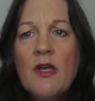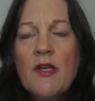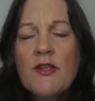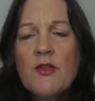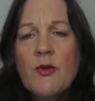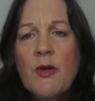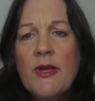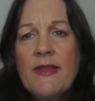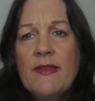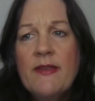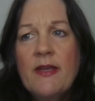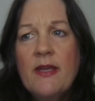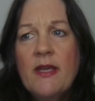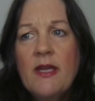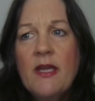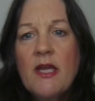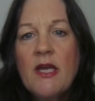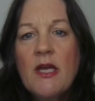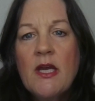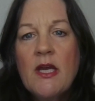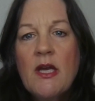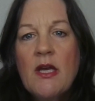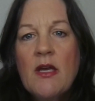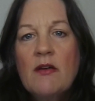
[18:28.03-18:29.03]
So I think
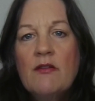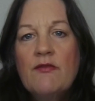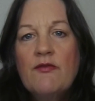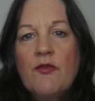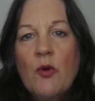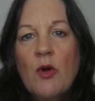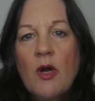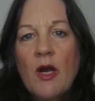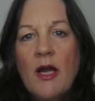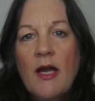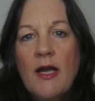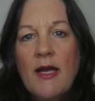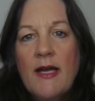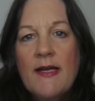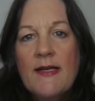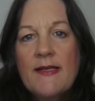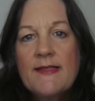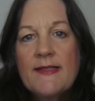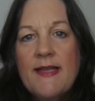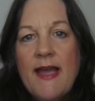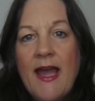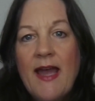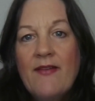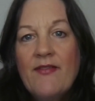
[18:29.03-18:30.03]
for
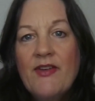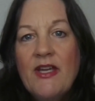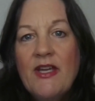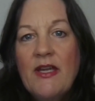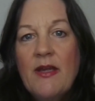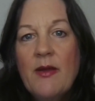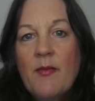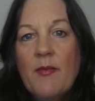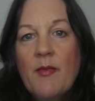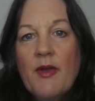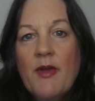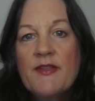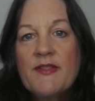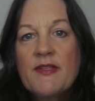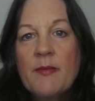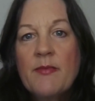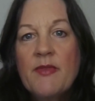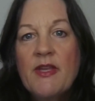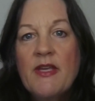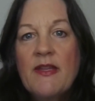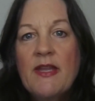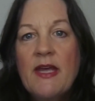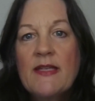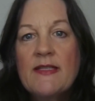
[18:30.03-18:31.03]
us, having
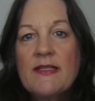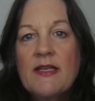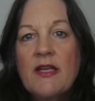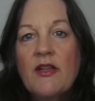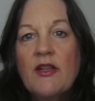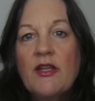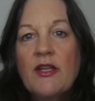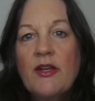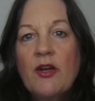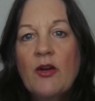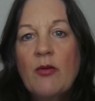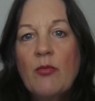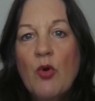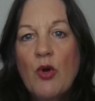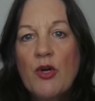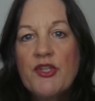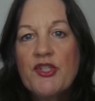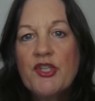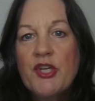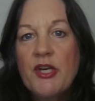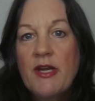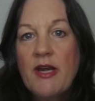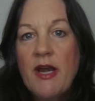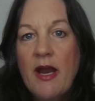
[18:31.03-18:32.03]
something that's a little more
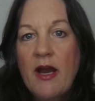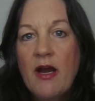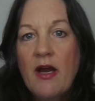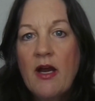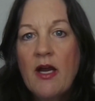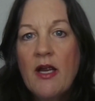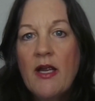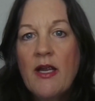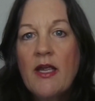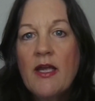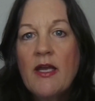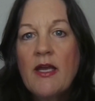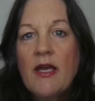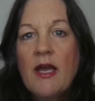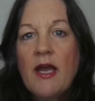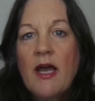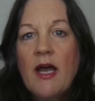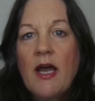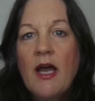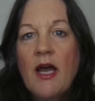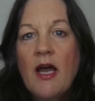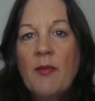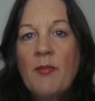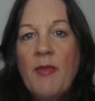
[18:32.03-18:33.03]
generic
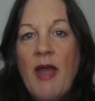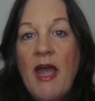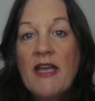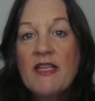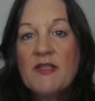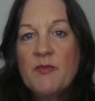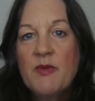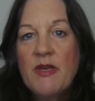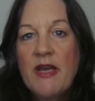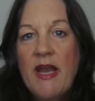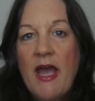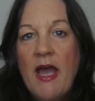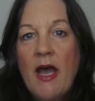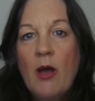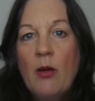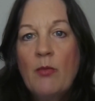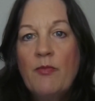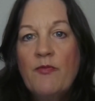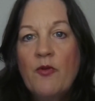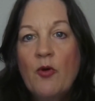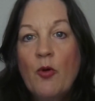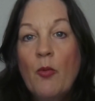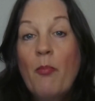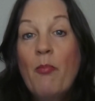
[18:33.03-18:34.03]
has been
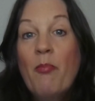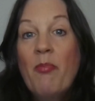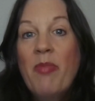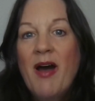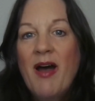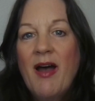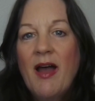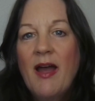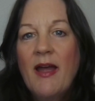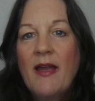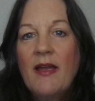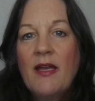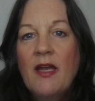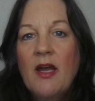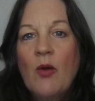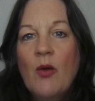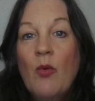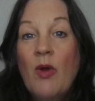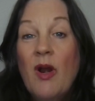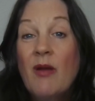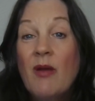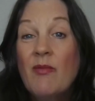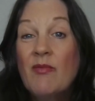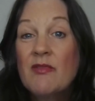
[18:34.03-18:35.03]
helpful. But
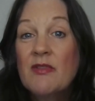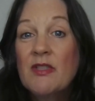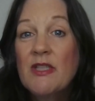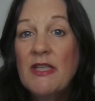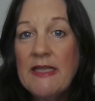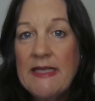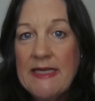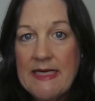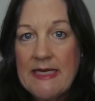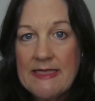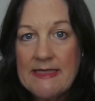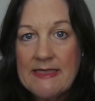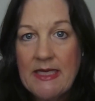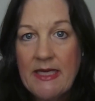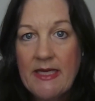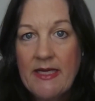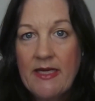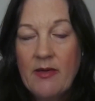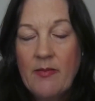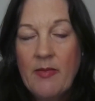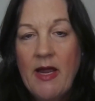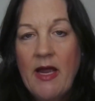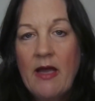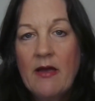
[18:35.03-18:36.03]
what I'm really
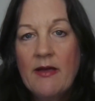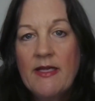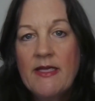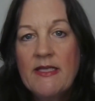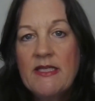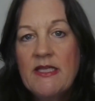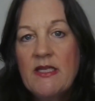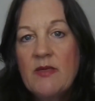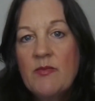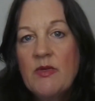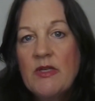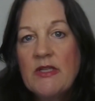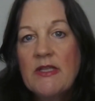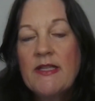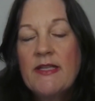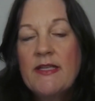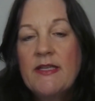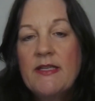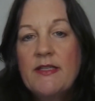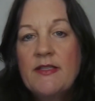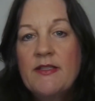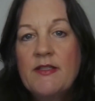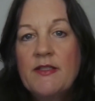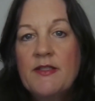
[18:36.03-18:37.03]
excited about is the
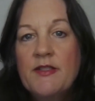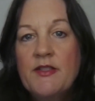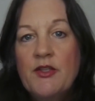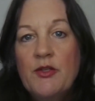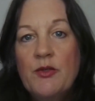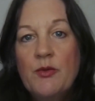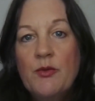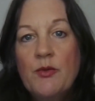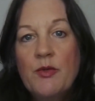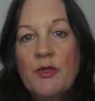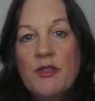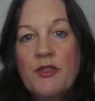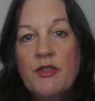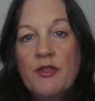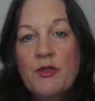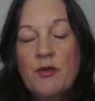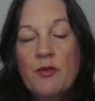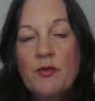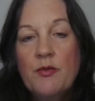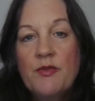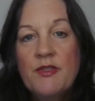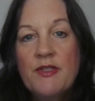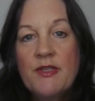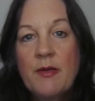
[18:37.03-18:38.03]
ability to
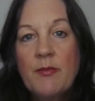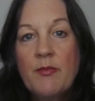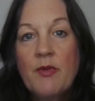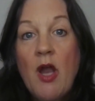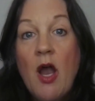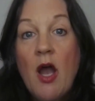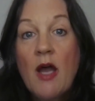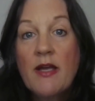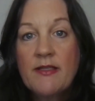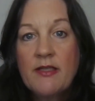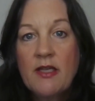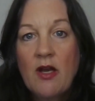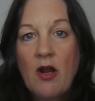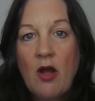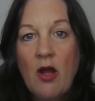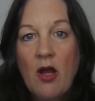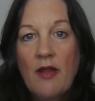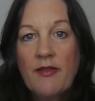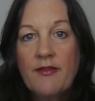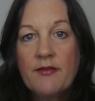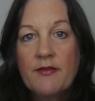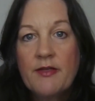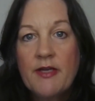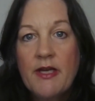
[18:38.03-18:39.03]
do some content
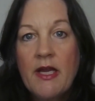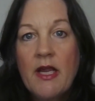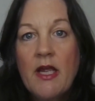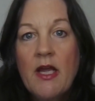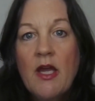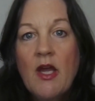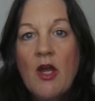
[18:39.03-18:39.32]
authoring